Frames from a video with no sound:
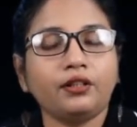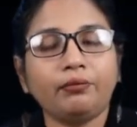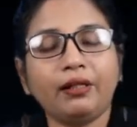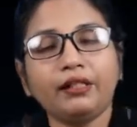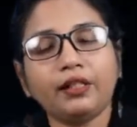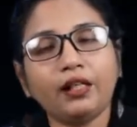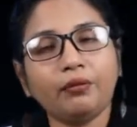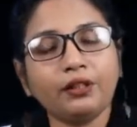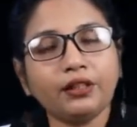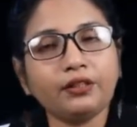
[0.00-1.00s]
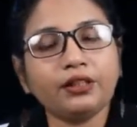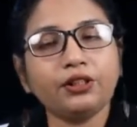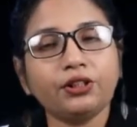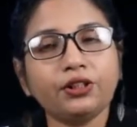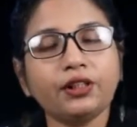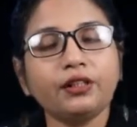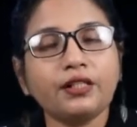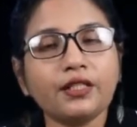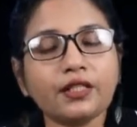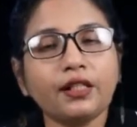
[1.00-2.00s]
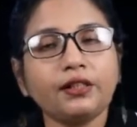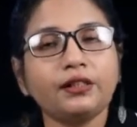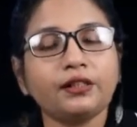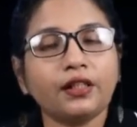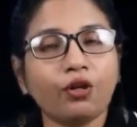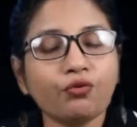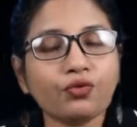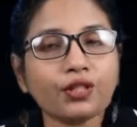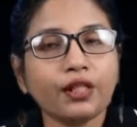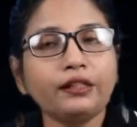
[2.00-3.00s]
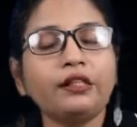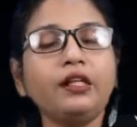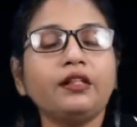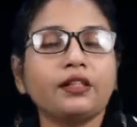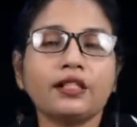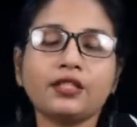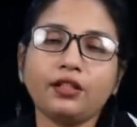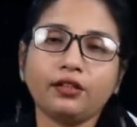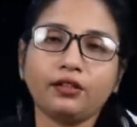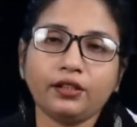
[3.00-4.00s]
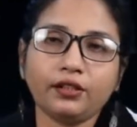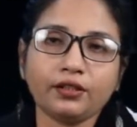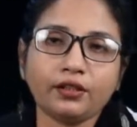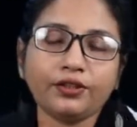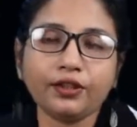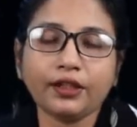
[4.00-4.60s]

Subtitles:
by the cabinet decision inside and outside, the state legislature.